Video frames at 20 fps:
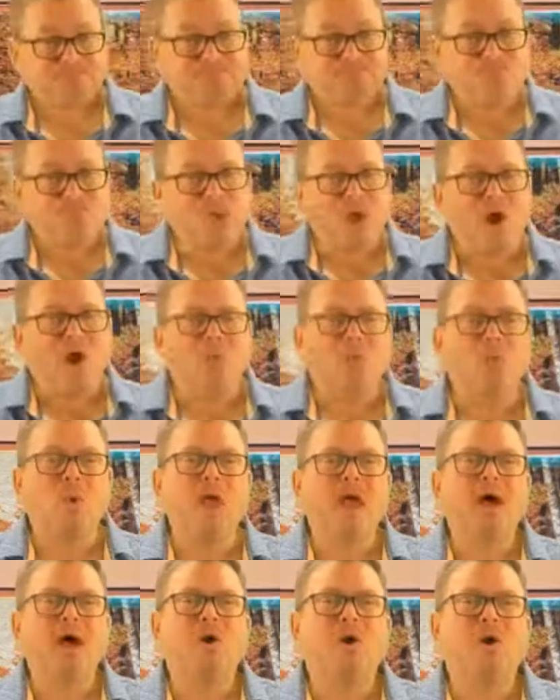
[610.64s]

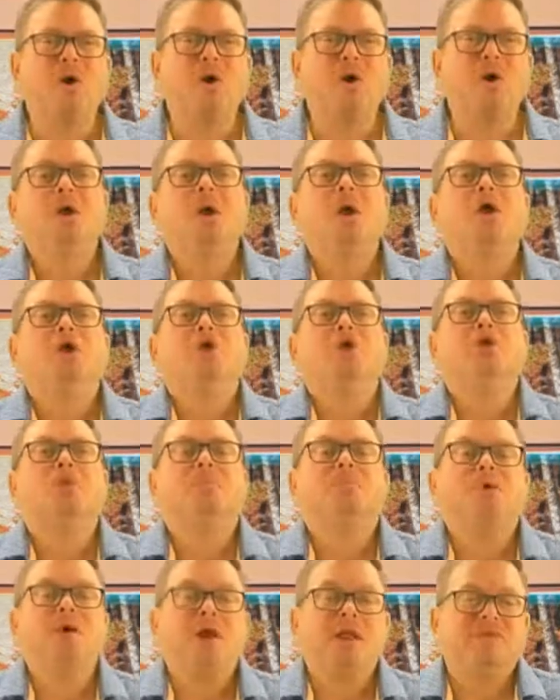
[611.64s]
around your
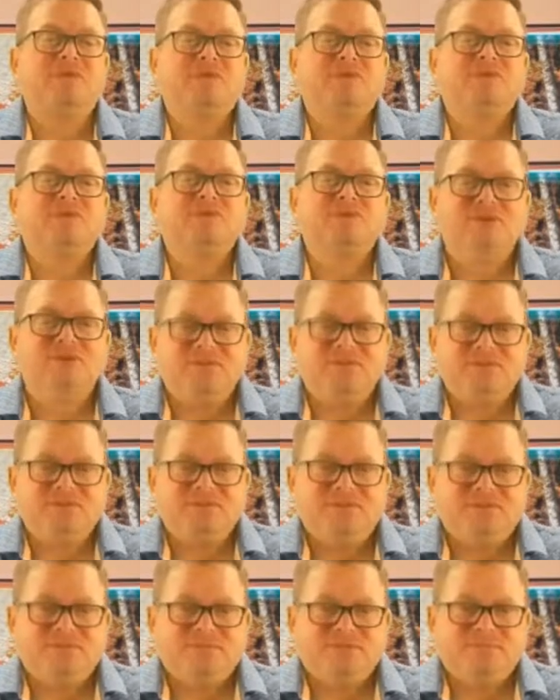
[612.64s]
products and
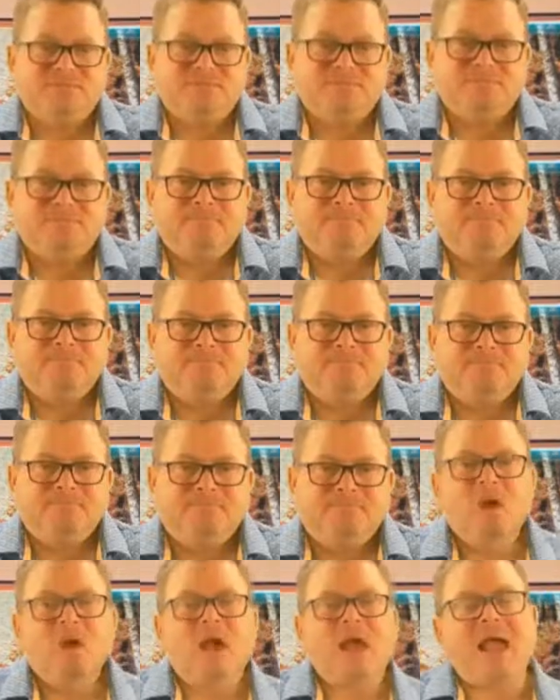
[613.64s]
services.
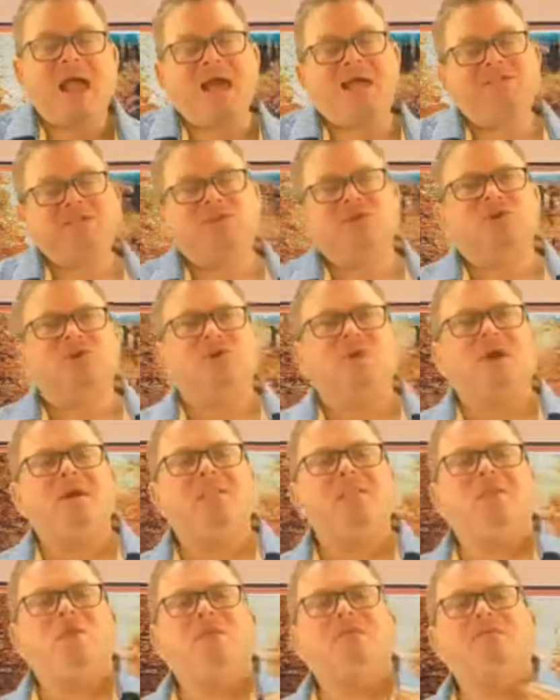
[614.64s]
as you create
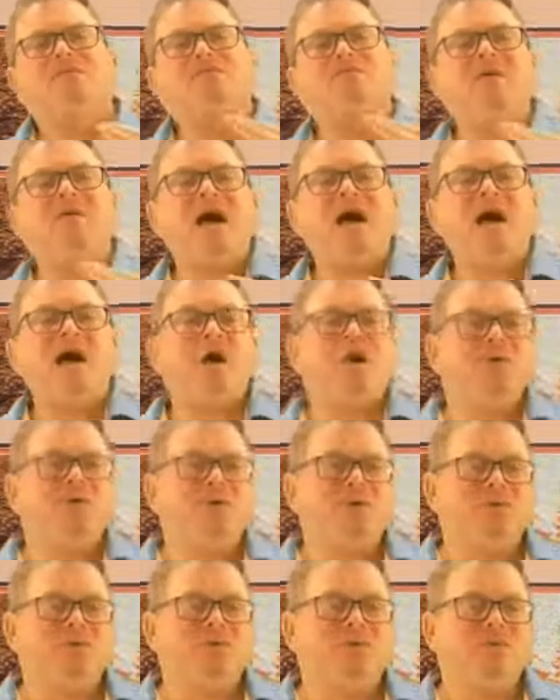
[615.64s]
more
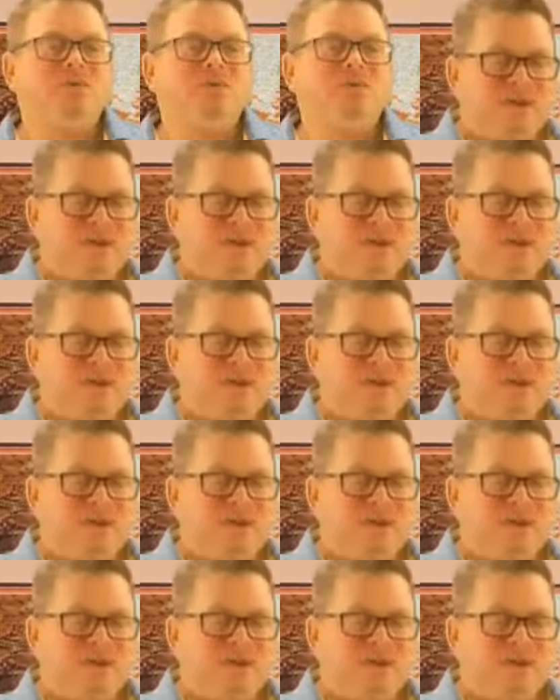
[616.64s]
value, the ones